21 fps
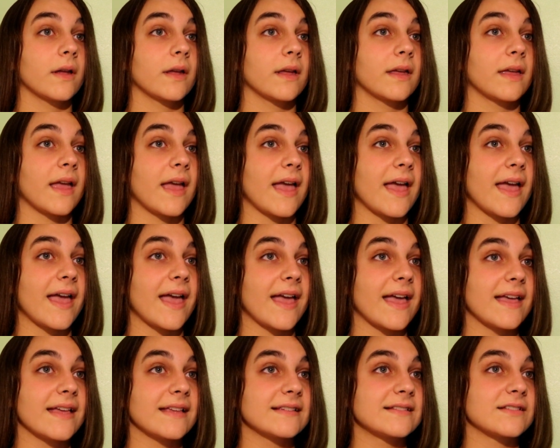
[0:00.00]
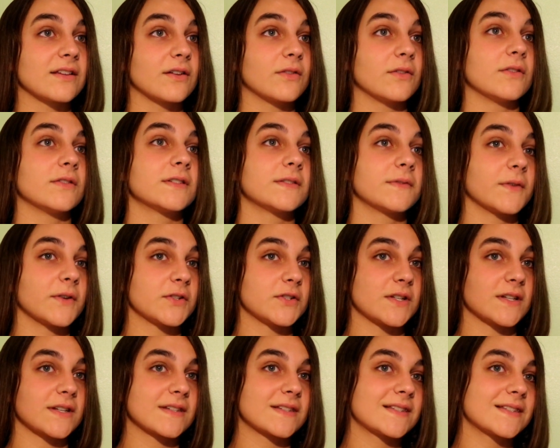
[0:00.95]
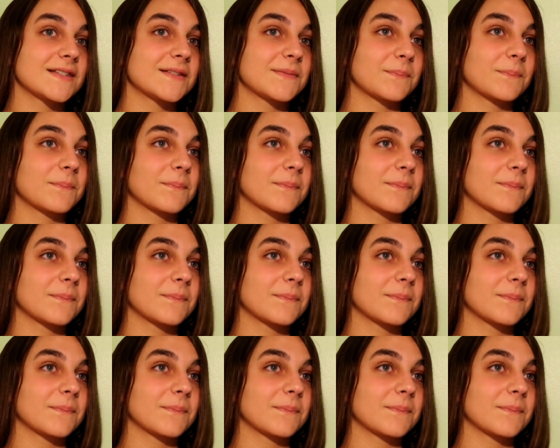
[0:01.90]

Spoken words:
Okay, so Lucifer just